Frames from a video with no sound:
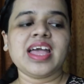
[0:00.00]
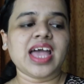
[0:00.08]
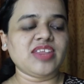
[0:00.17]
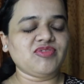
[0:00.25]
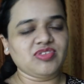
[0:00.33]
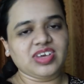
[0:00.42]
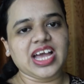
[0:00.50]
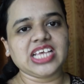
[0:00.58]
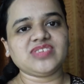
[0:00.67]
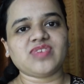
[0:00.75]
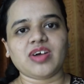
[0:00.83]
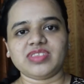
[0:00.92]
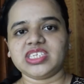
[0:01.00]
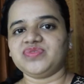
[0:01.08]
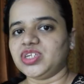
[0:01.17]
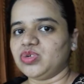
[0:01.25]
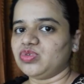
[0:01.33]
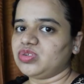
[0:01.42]
And if you guys found this
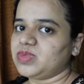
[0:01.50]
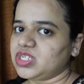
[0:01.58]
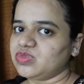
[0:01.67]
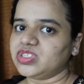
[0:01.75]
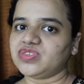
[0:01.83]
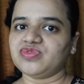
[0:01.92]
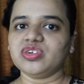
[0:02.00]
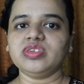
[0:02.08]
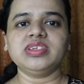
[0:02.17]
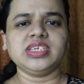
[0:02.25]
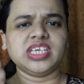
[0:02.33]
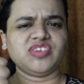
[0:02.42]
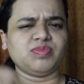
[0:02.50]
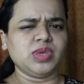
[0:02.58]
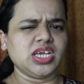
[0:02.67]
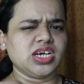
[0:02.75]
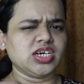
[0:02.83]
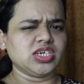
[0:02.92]
video to be useful, give
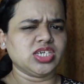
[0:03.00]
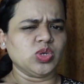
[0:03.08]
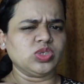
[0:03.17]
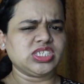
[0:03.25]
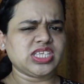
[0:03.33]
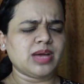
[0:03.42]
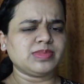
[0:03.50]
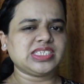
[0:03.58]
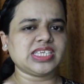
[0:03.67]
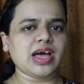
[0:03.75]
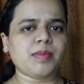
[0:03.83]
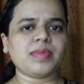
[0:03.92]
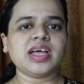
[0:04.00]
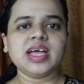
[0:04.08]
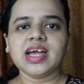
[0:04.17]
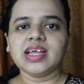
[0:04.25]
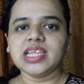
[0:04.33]
me a huge thumbs up.